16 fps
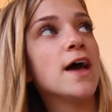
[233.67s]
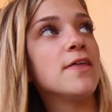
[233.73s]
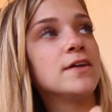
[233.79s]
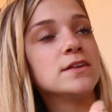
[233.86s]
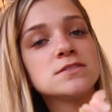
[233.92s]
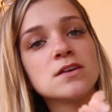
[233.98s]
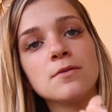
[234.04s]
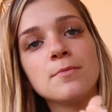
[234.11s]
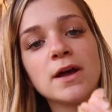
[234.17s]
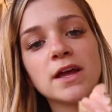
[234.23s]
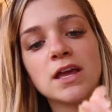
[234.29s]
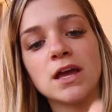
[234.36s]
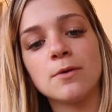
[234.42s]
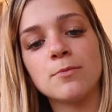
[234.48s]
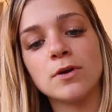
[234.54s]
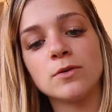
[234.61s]
And then saw my
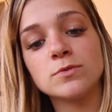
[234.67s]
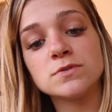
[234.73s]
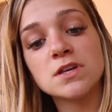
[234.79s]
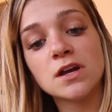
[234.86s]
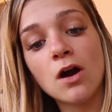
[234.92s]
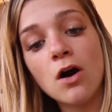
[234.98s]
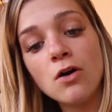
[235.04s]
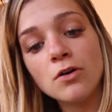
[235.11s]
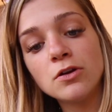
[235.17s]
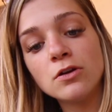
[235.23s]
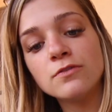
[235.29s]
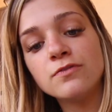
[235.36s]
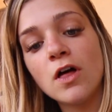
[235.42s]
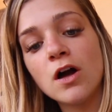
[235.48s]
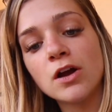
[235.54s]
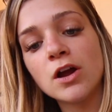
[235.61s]
camera and was like, oh, you're
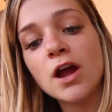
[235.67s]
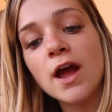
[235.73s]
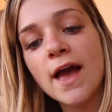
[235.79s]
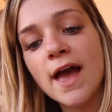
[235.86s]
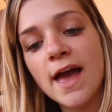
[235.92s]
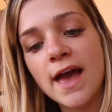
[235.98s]
a vlogger?